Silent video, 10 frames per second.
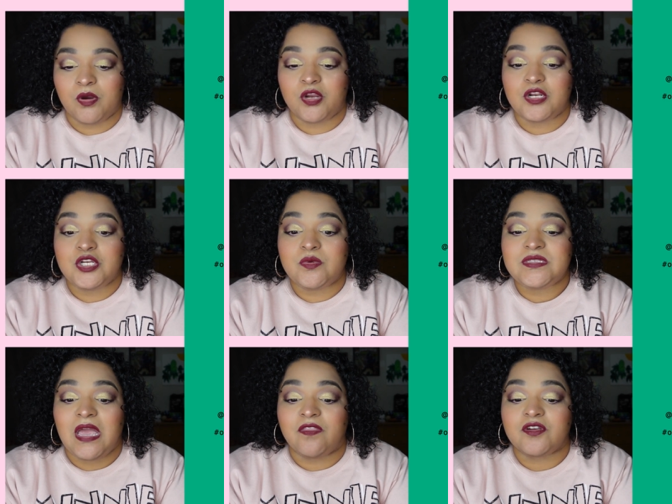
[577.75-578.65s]
What you're gonna do
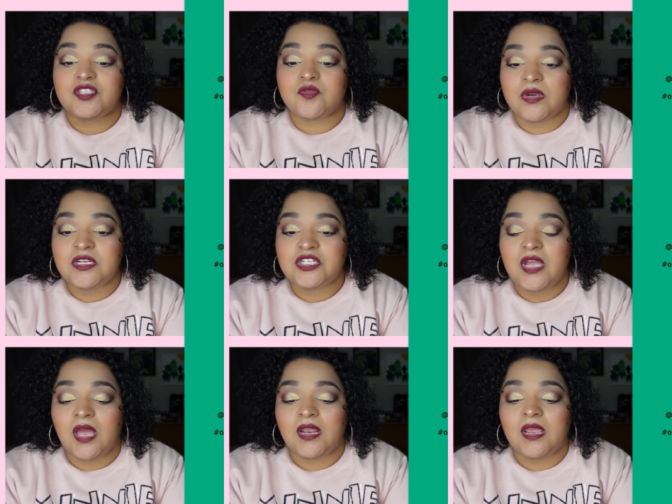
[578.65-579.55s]
is either
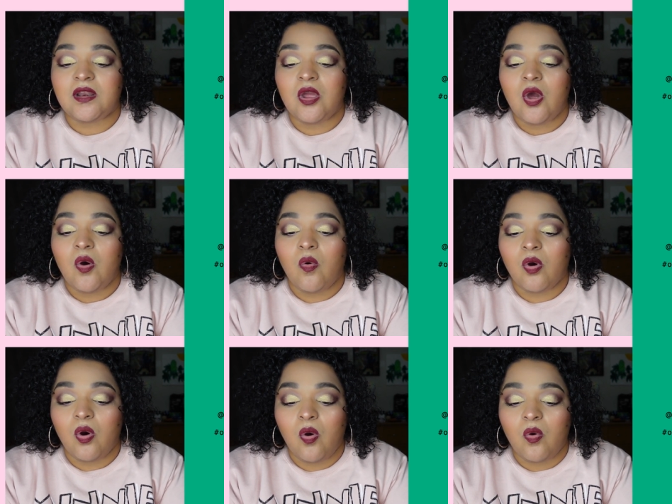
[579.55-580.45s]
screenshot it
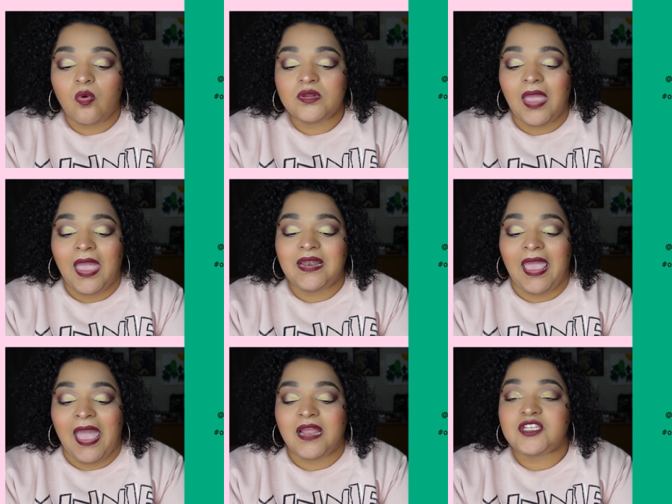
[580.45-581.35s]
or hold and
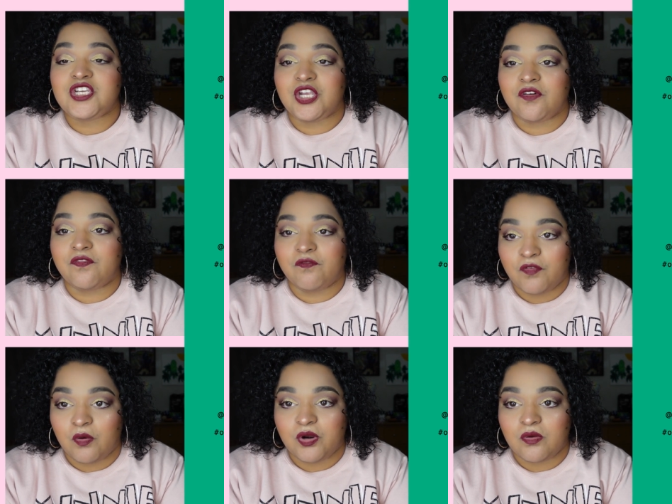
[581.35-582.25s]
add to your
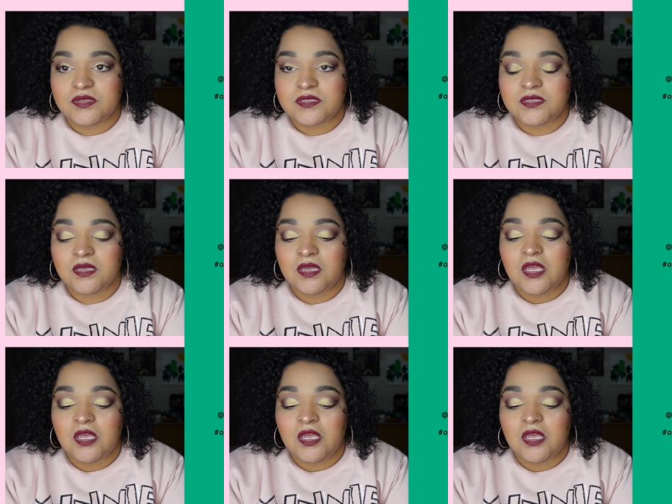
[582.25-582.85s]
photos.